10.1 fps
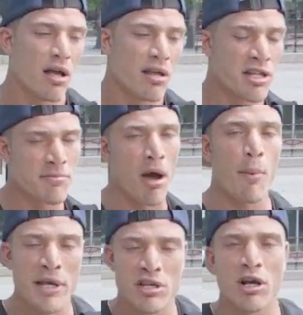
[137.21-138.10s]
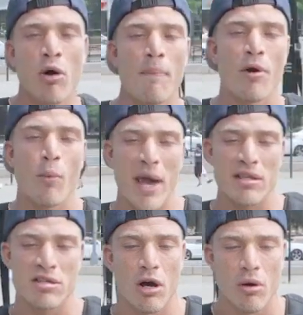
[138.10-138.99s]
this is my week to go up in
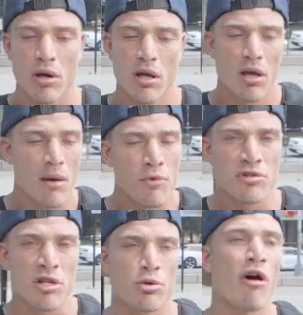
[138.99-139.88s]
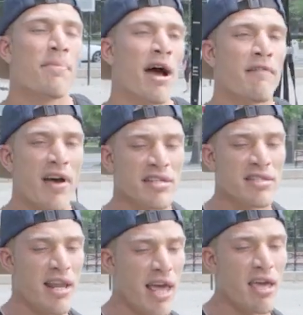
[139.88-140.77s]
weight, so I'm using the 12 pound vest
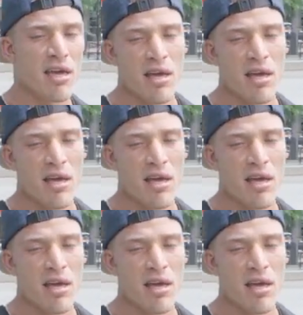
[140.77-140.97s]
today.